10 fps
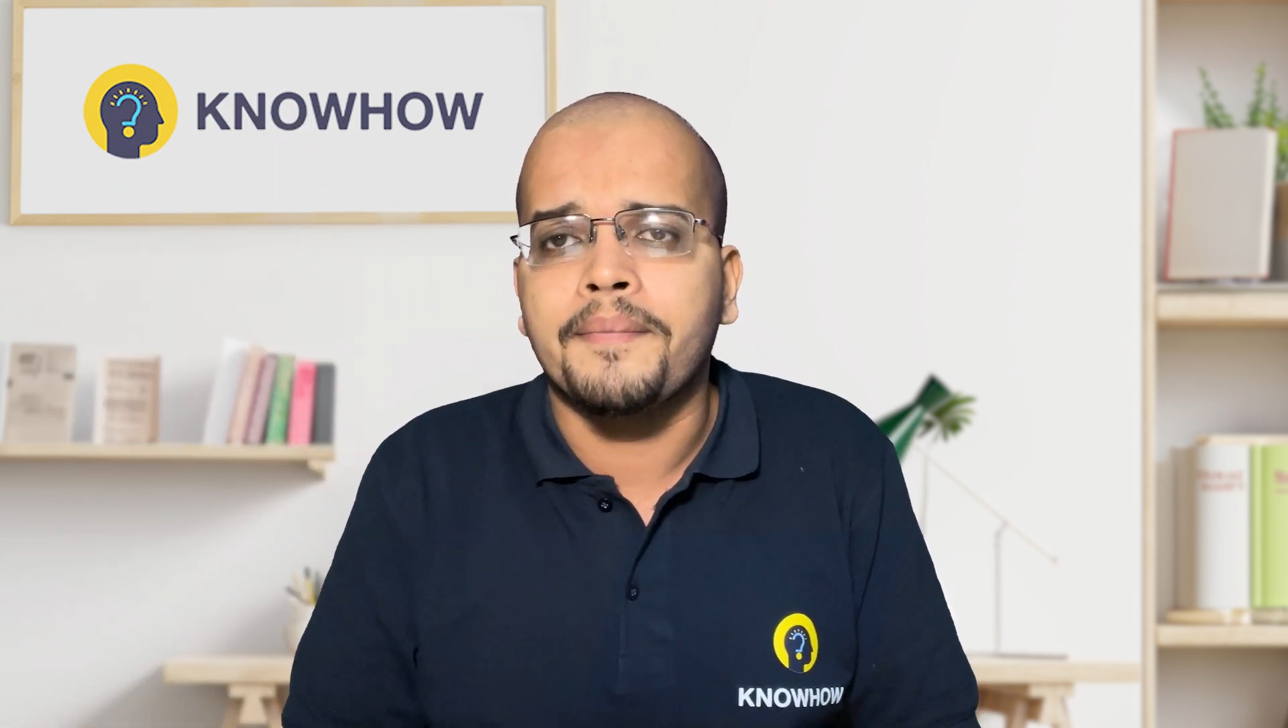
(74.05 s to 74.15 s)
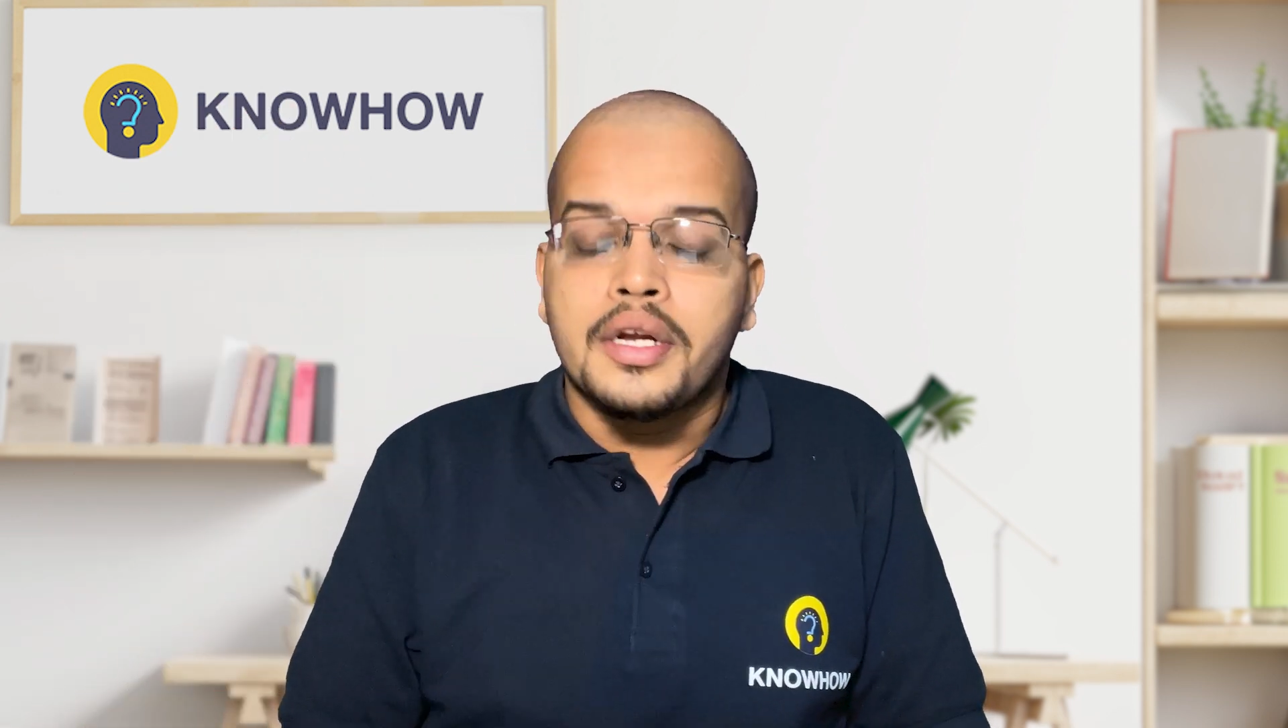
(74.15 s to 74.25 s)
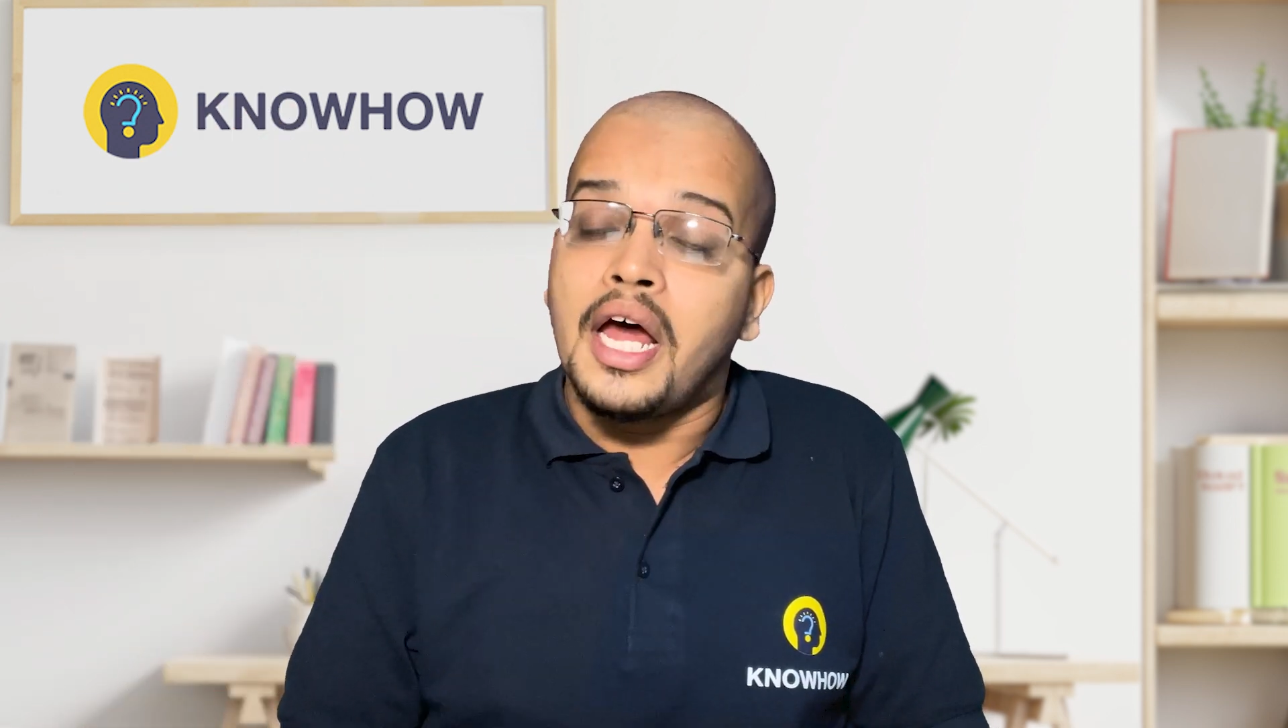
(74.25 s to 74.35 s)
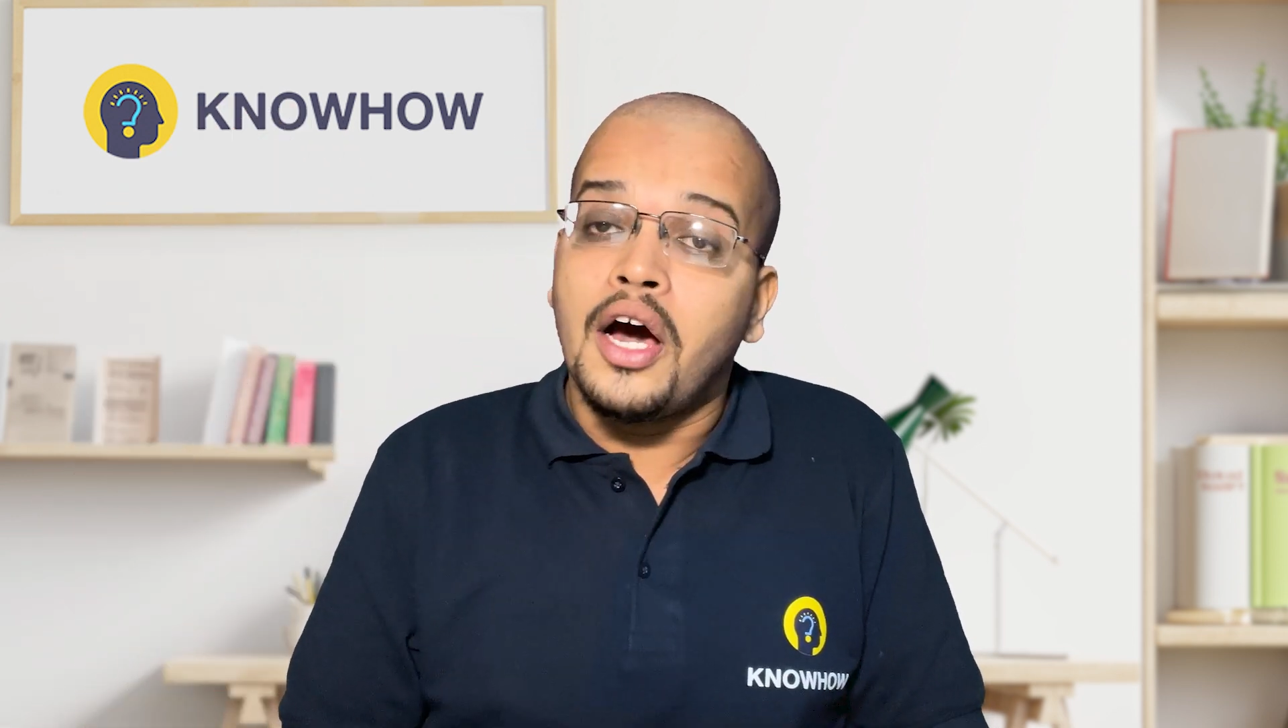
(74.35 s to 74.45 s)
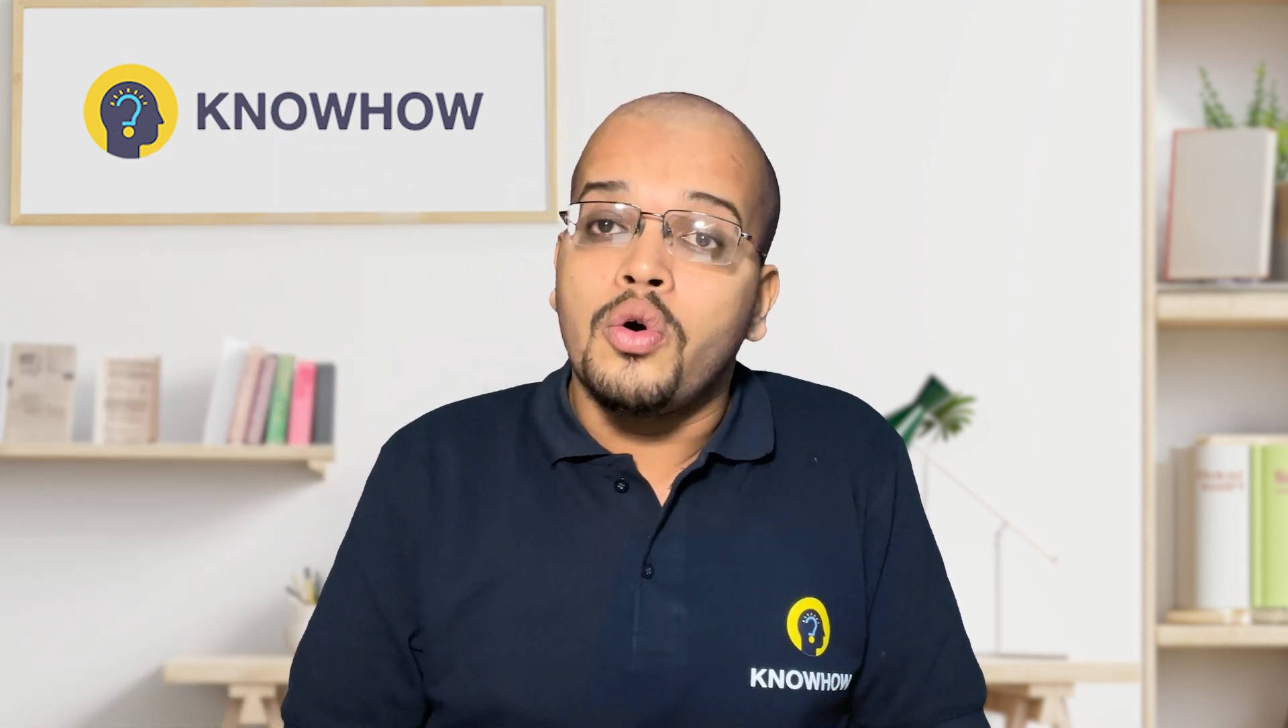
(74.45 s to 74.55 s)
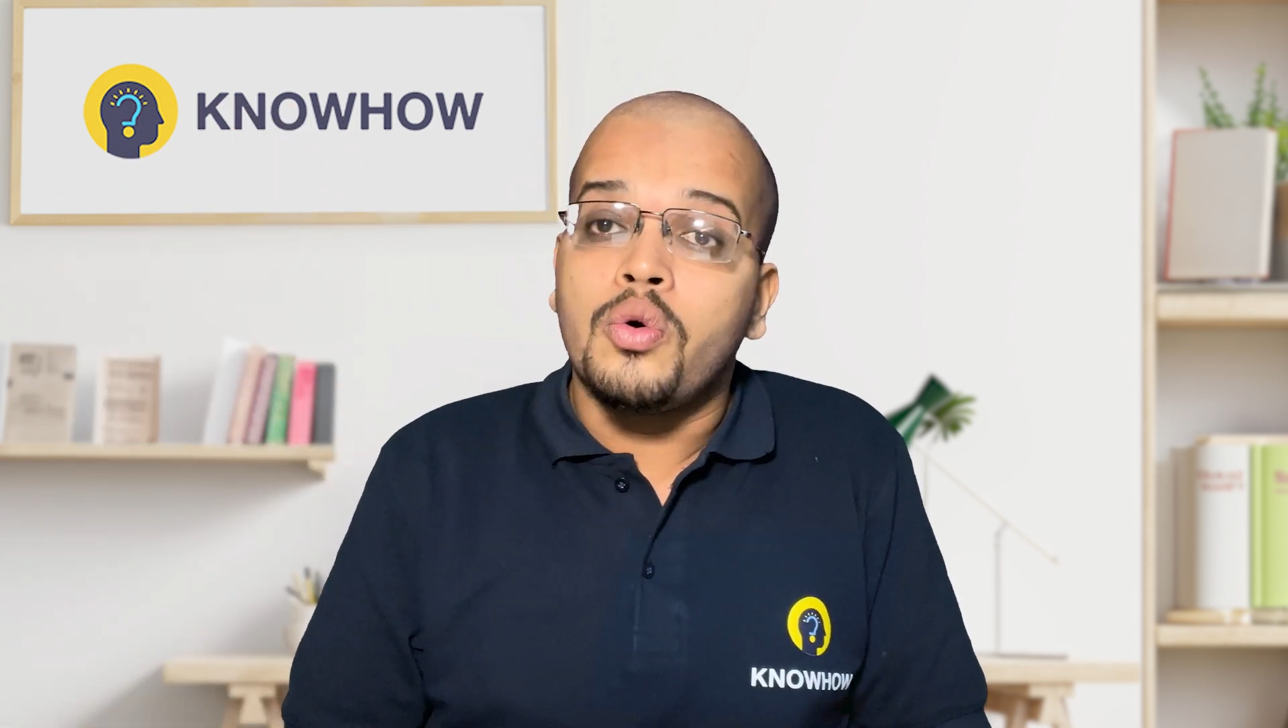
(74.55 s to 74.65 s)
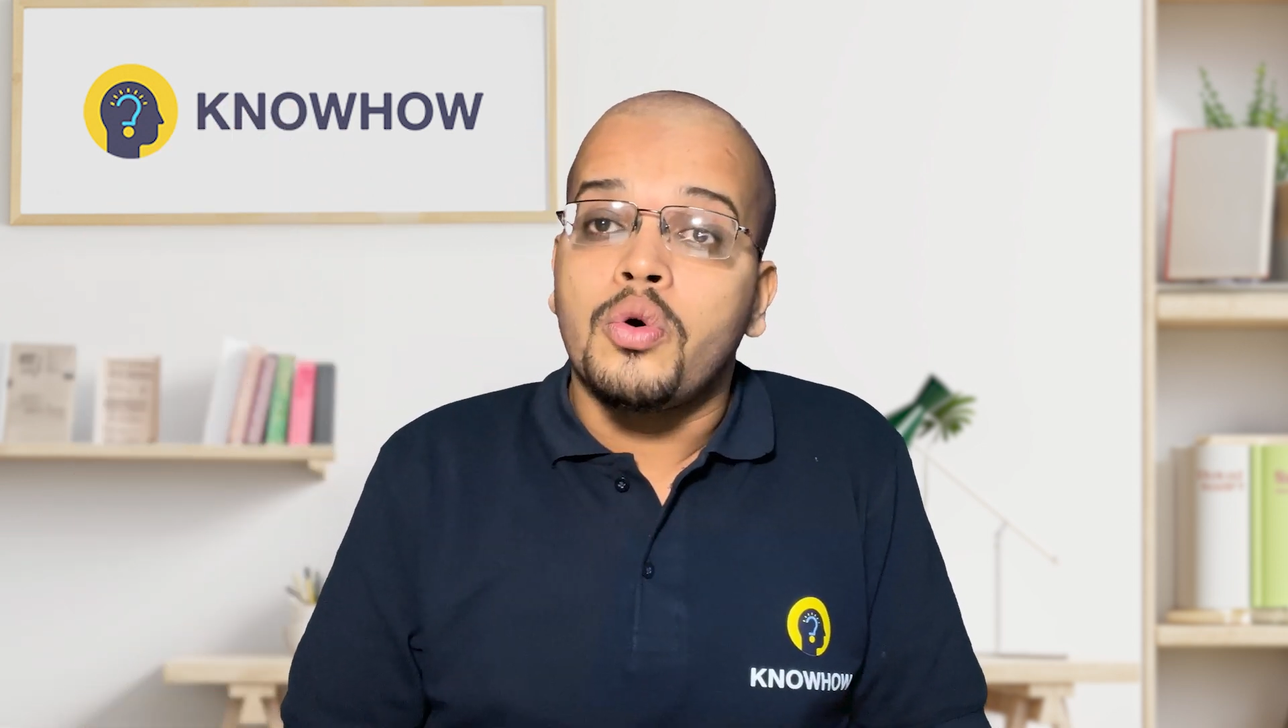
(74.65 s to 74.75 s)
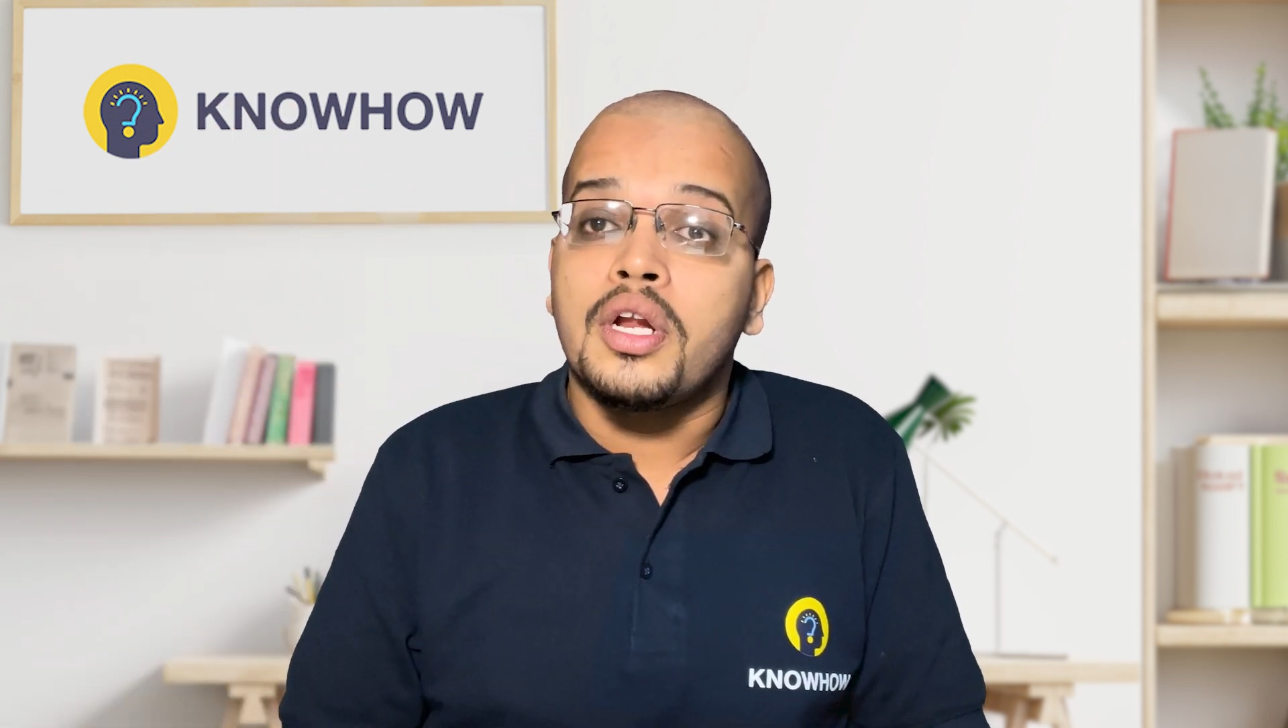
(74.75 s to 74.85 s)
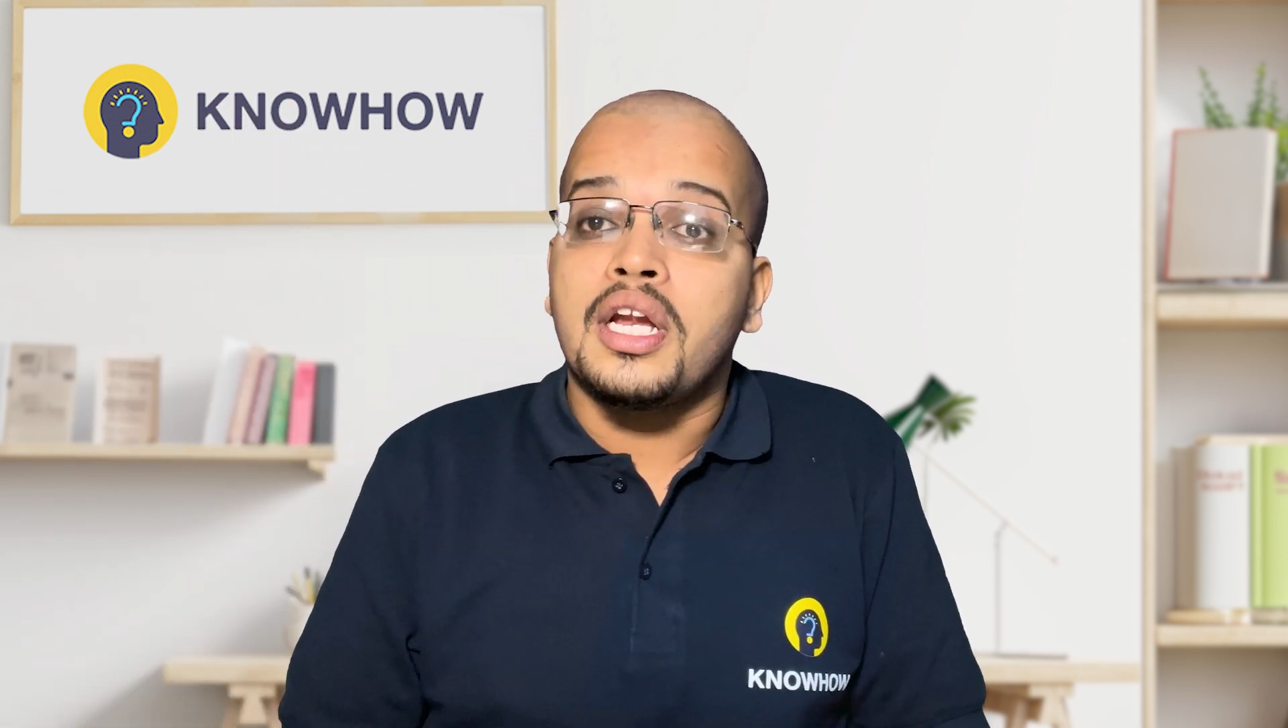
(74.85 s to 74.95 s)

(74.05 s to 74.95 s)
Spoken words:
Now,